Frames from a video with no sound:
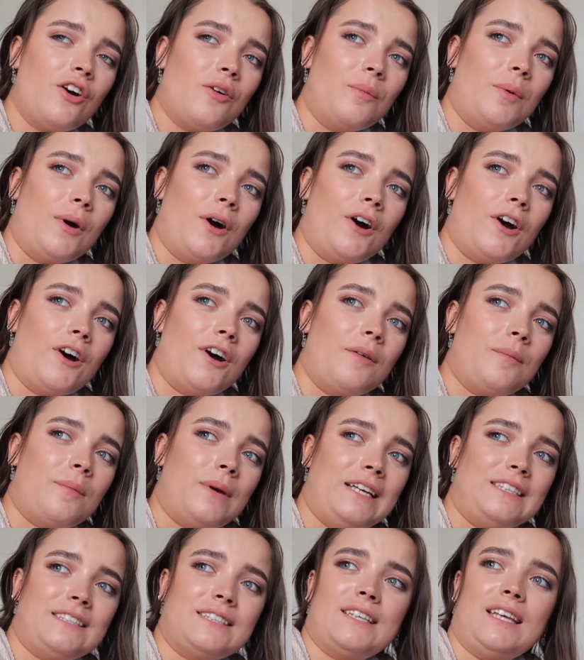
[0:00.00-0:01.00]
but
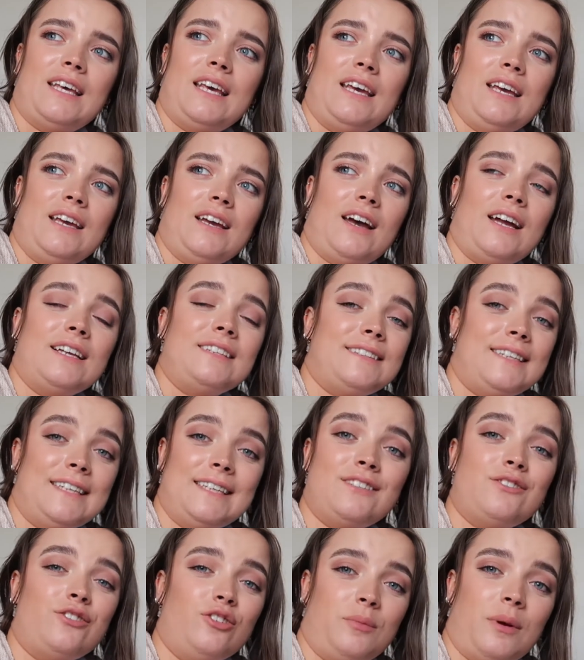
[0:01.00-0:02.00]
basically I
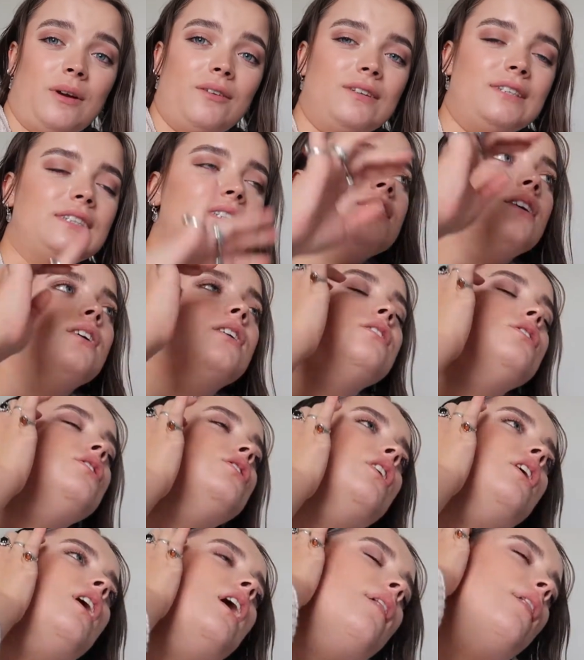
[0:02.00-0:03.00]
did do my
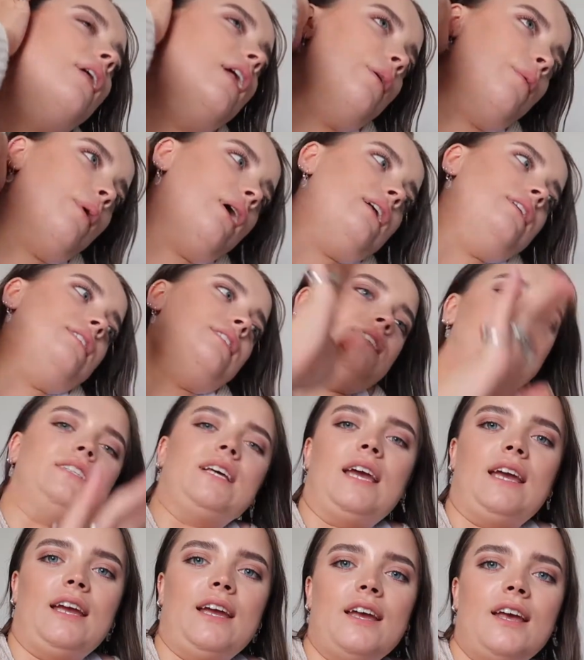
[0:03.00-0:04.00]
research, and then I went in
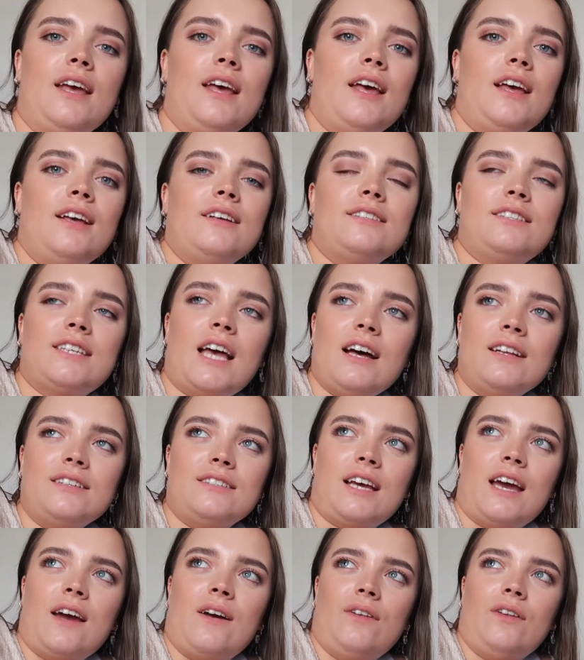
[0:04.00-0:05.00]
today, sat
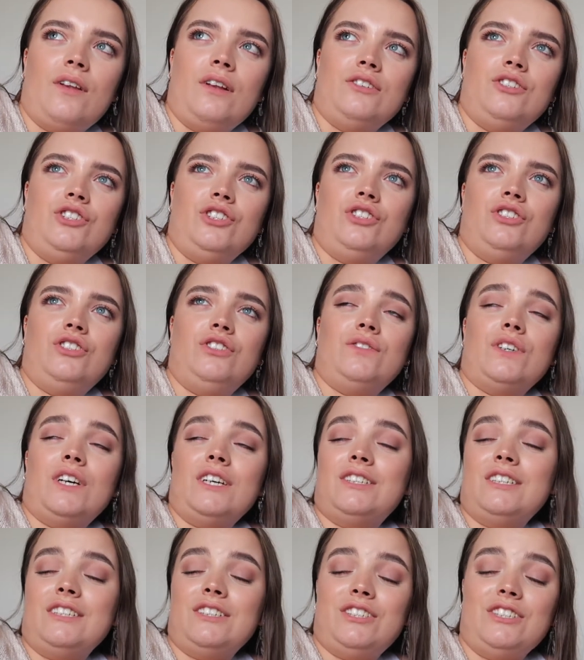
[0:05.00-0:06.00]
down, and the
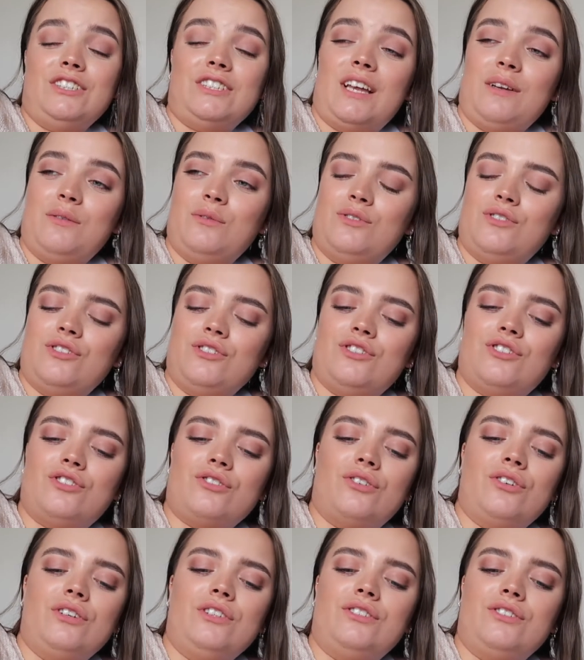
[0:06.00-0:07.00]
first thing she said was just,
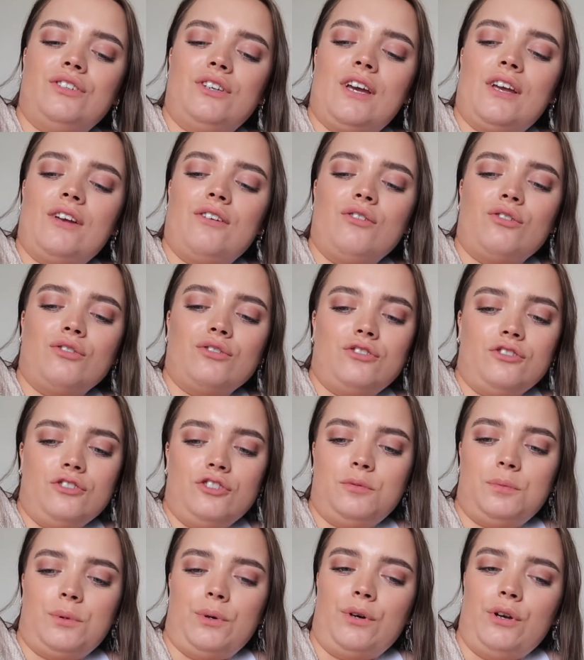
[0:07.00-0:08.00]
sorry, so yeah, you're not
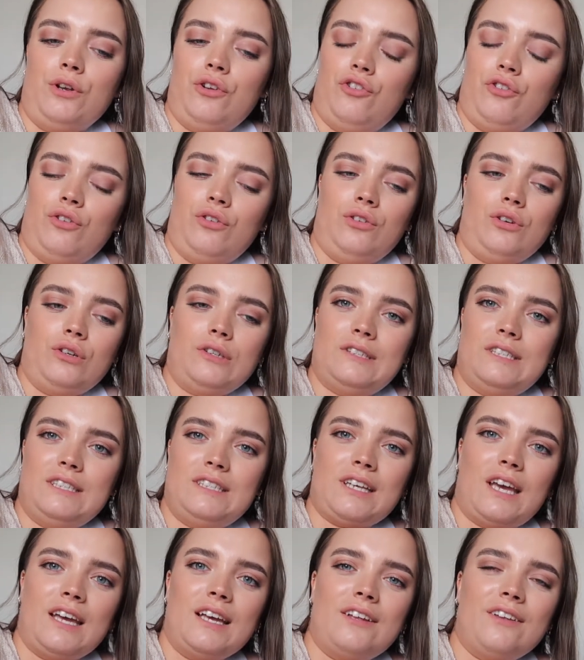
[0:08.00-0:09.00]
suitable because you're on
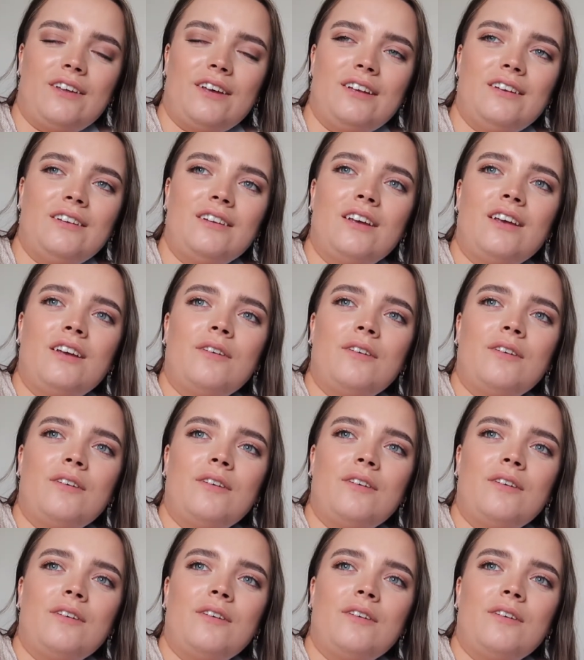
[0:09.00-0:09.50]
doxycycline.